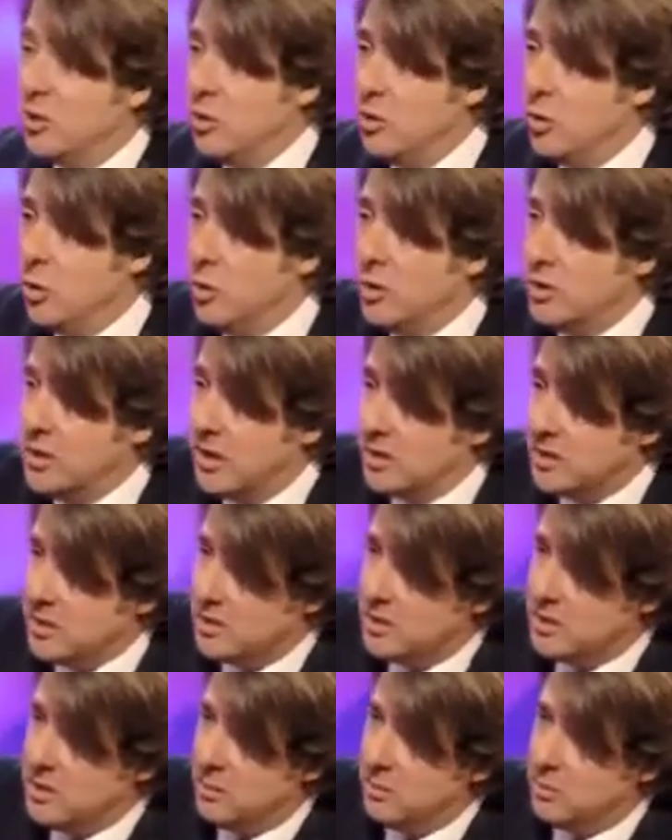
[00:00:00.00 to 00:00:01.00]
who you do, and
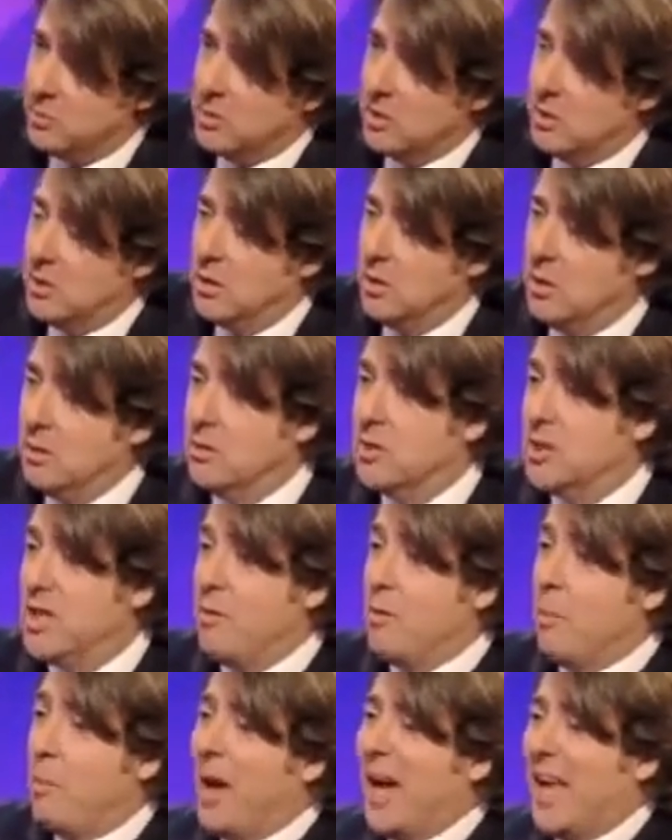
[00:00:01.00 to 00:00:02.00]
Jessica Simpson, and
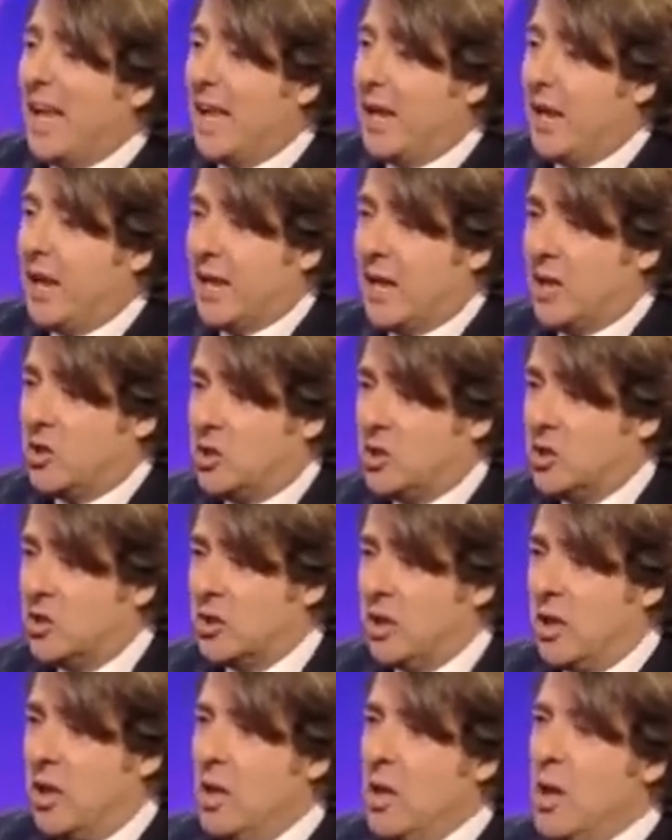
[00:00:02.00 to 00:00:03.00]
Sarah Palin, I guess
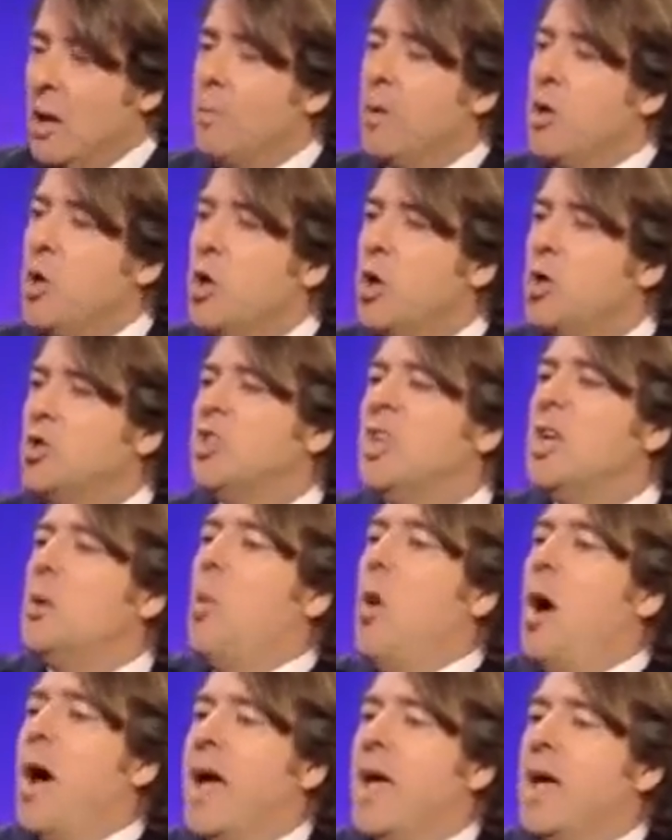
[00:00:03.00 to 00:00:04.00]
she's. But you can see
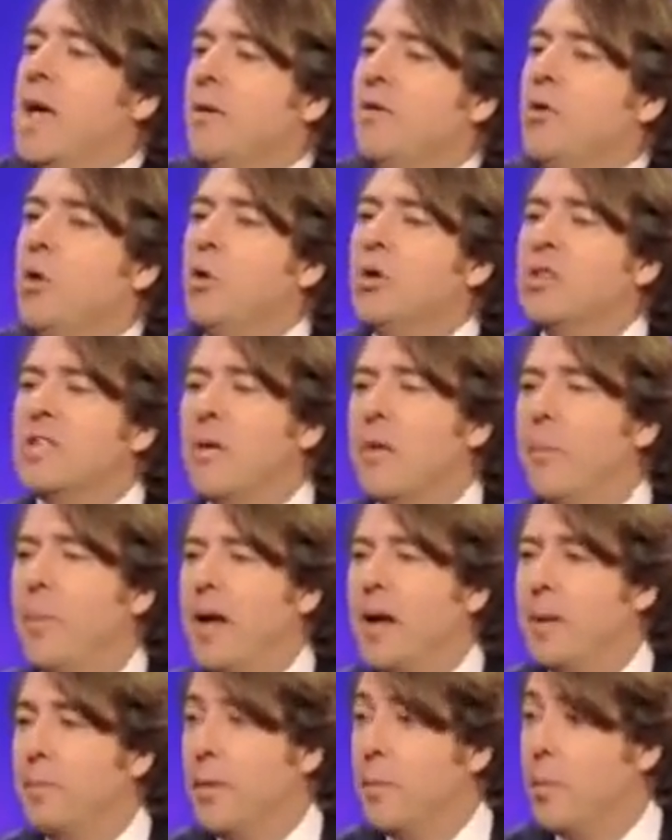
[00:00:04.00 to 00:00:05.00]
why, if you do Sarah
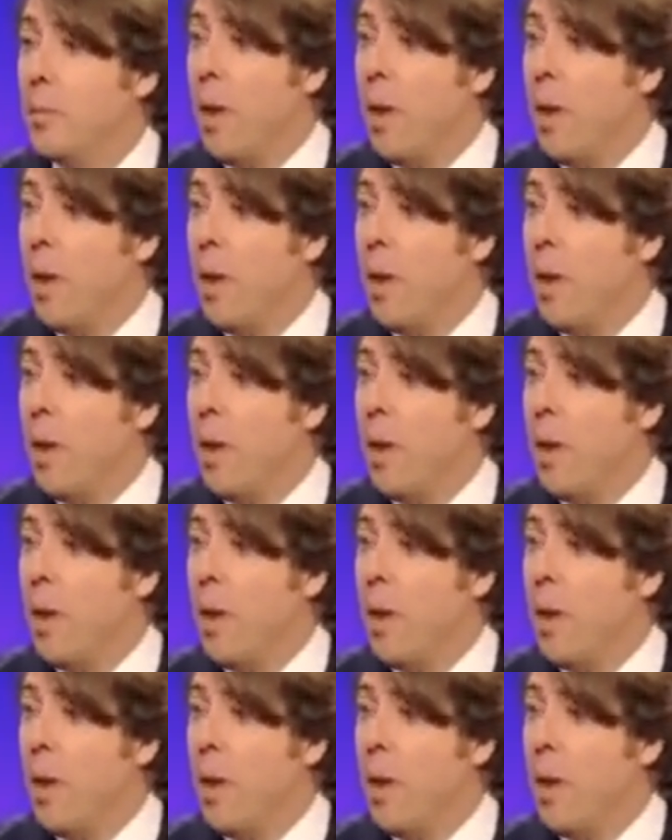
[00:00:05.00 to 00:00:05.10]
Palin, people